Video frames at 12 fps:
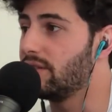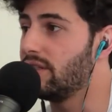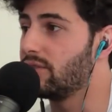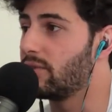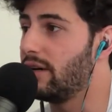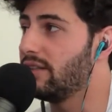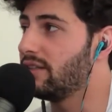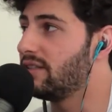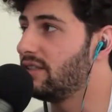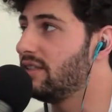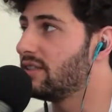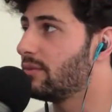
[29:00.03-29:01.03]
It's rare to
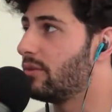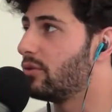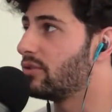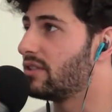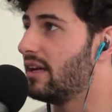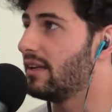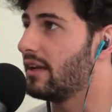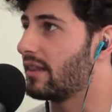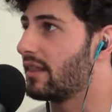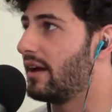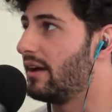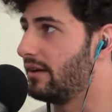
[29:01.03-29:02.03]
see someone who's not
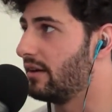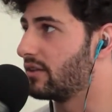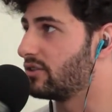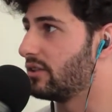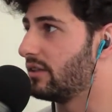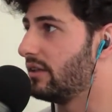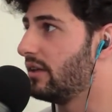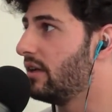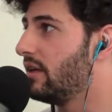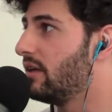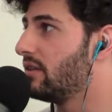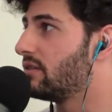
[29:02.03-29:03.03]
like that actually.
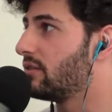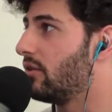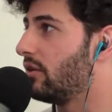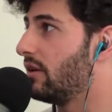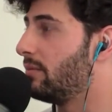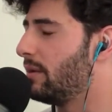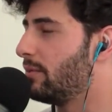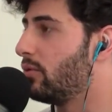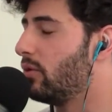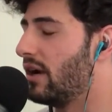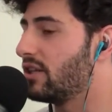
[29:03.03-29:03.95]
So only the people who